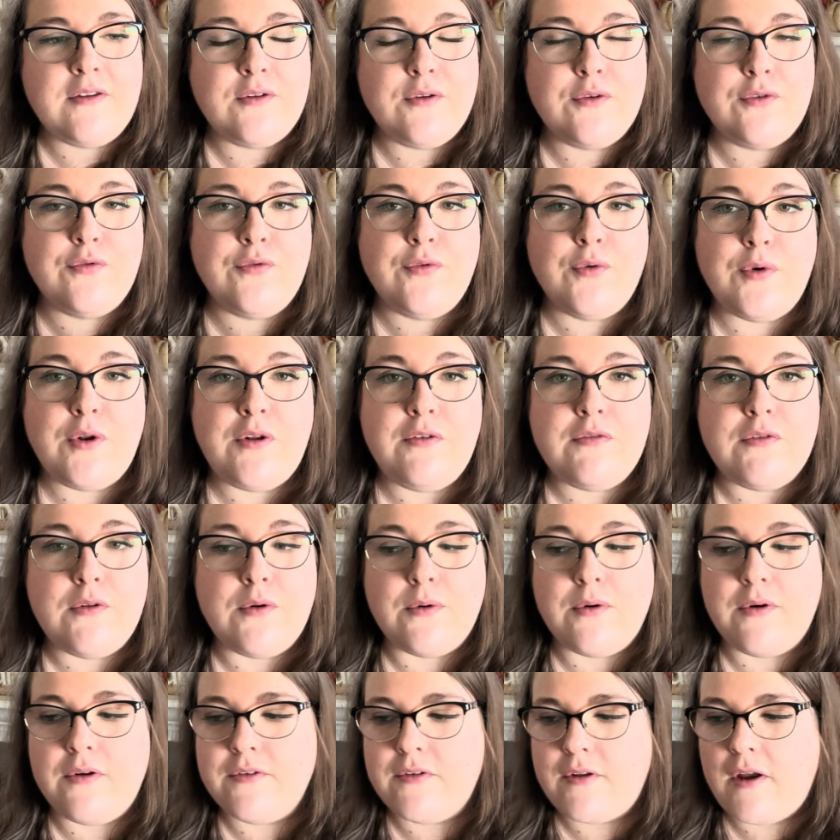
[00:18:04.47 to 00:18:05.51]
those fruity
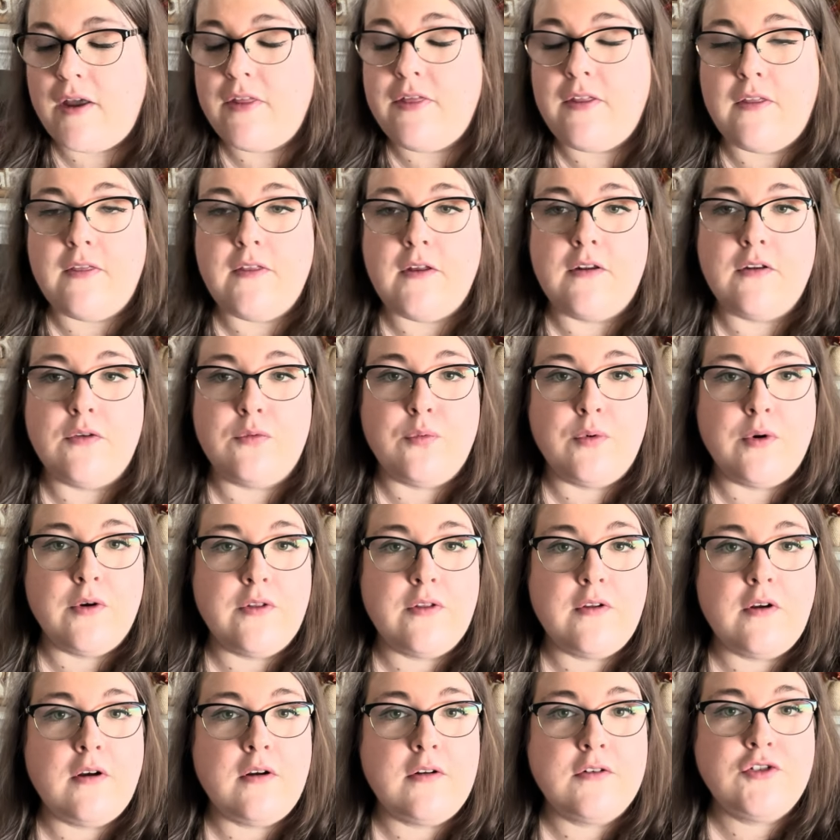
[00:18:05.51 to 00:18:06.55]
florals, I think that is worth
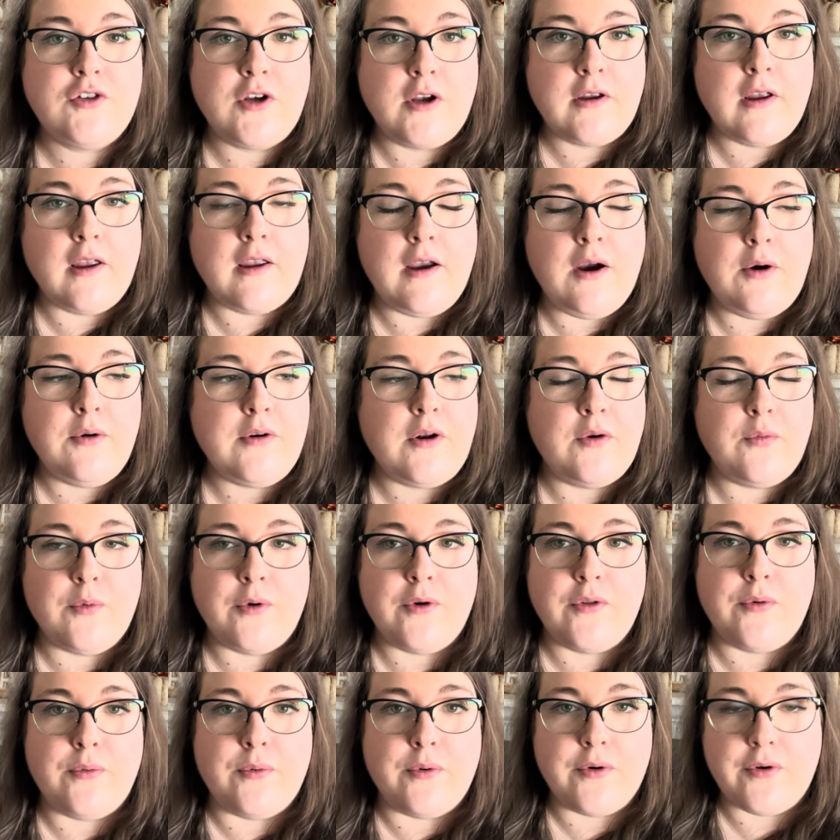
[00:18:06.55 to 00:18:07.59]
checking out and
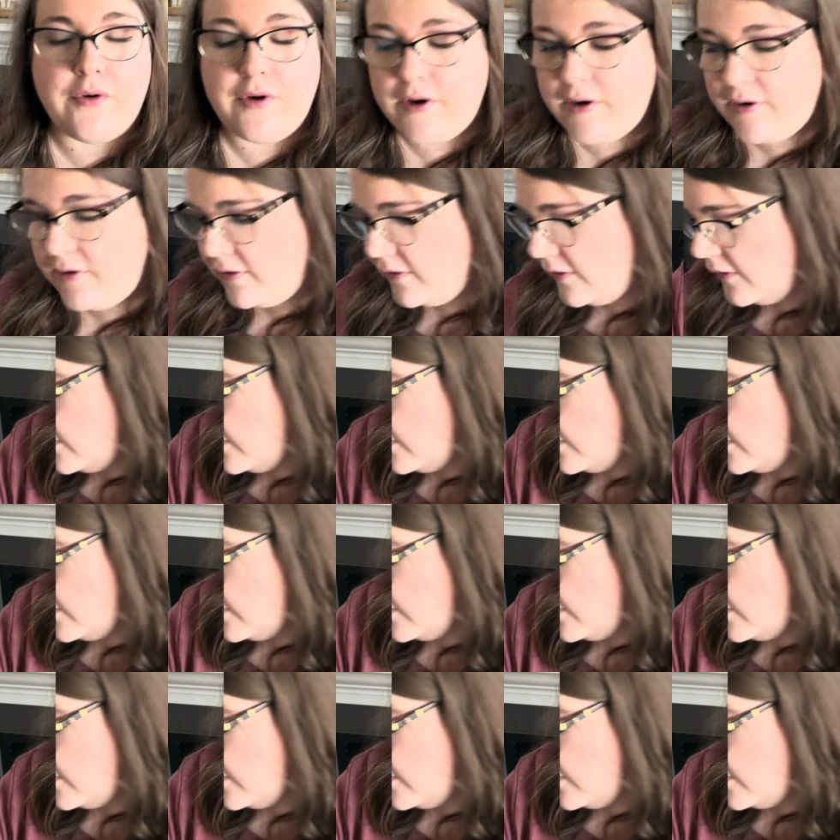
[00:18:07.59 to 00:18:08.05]
worth ordering.